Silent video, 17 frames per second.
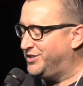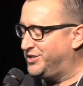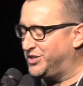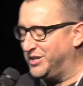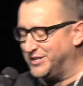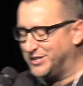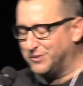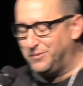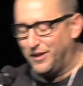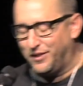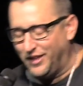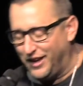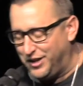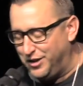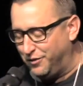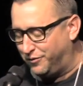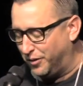Jesus, we
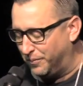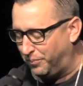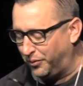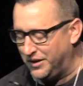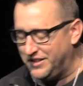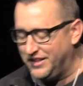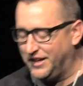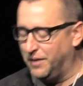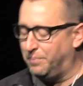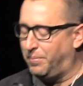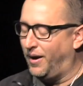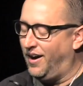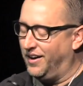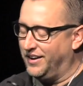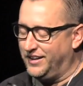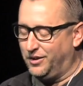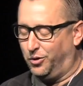thank you for breathing
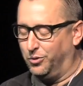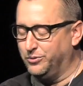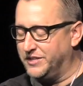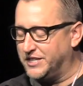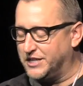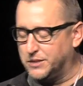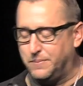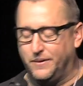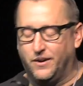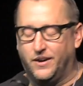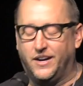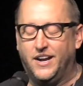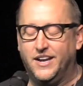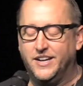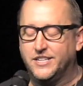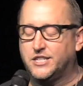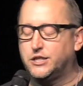upon it. Holy
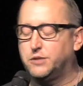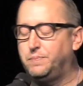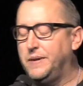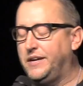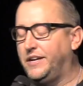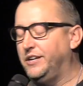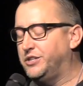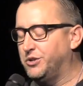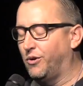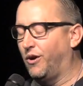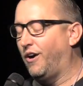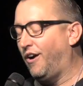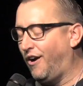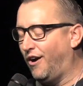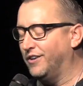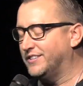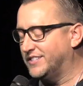Spirit, speaking to our
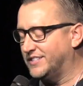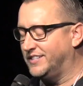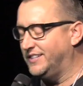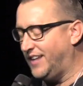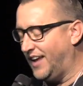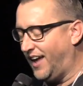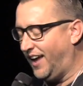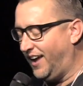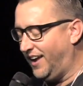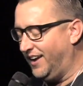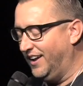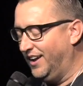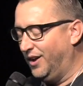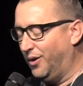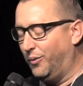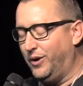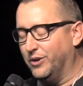hearts today.
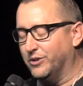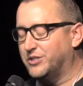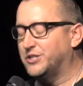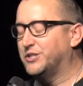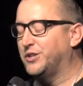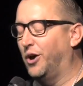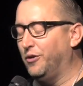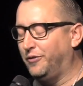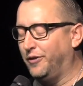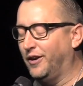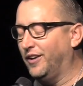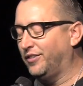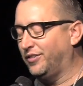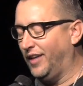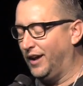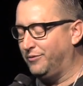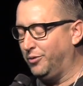We are so very
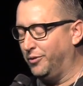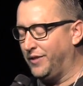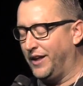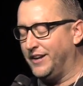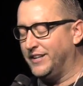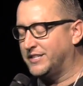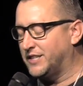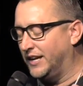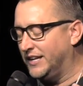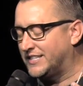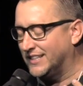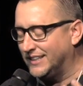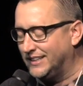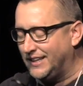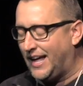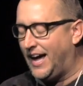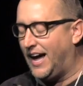thankful that it's
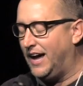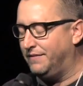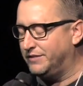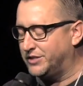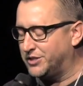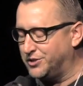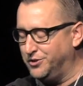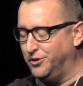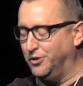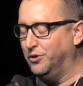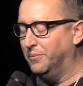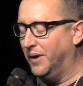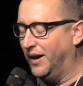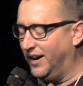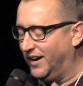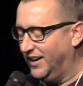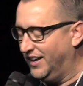alive, it's
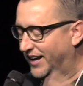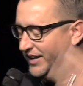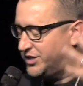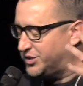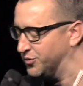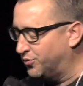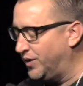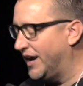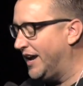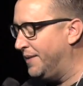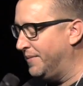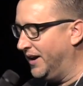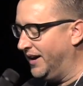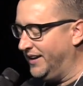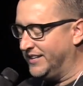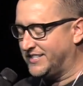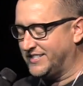pneuma, it's
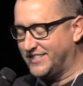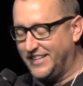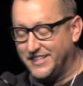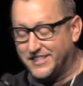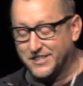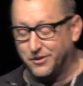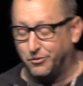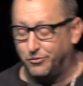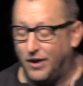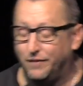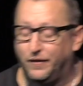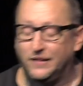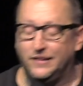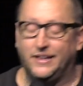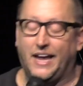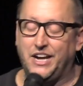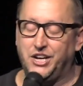rhema, it's a
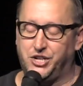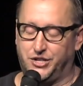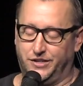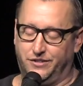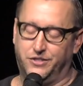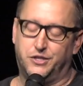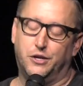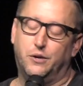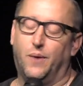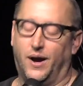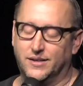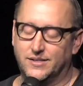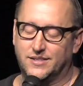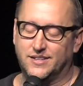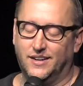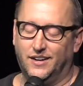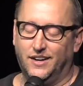revelation to
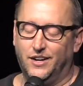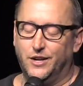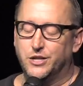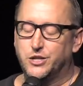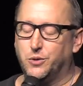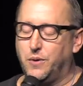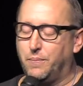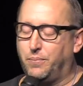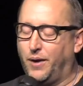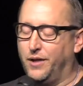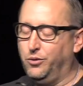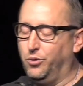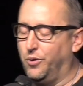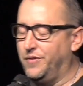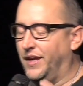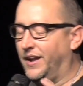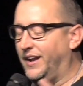us. So we pray,
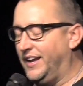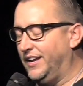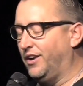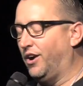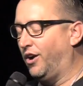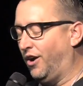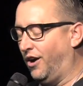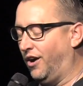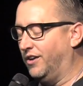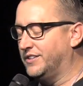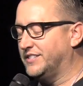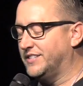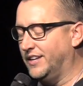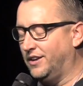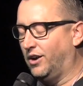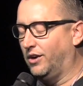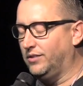Lord, that in our
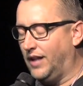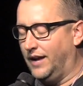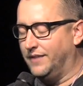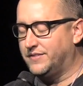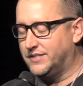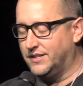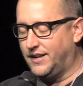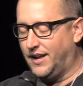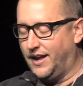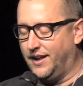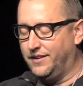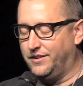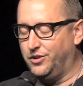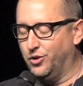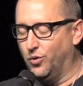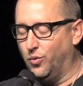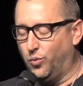hearts, in our lives today,
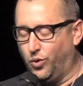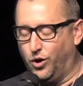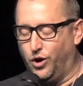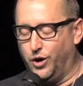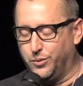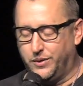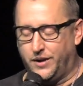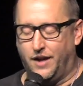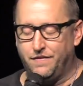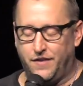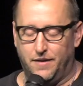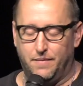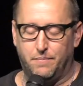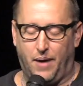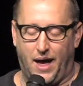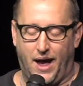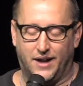your word would have
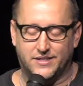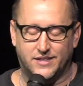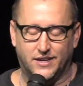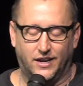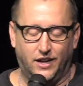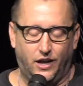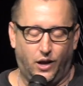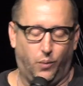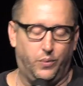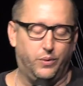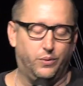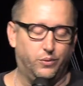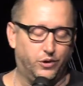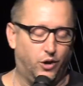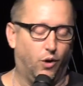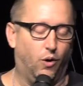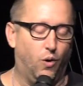impact and we
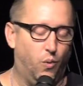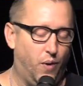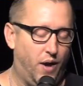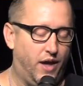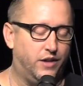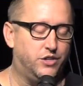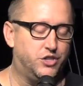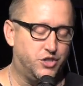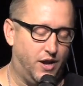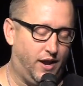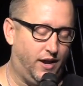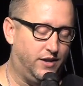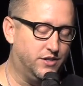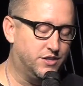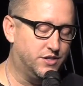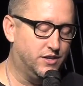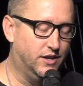would go away
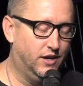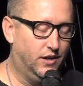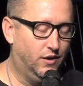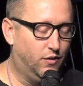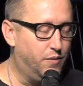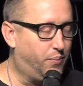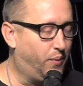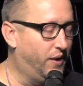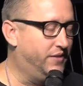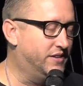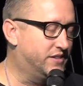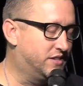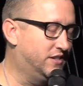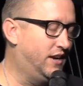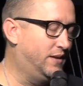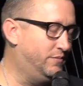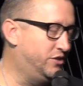changed. We pray
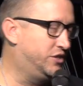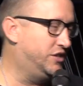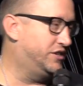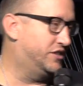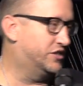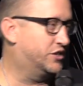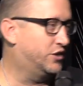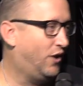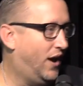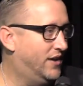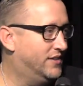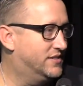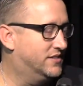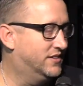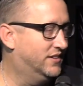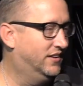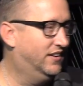this in the name of Jesus
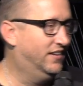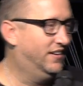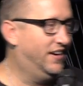Christ.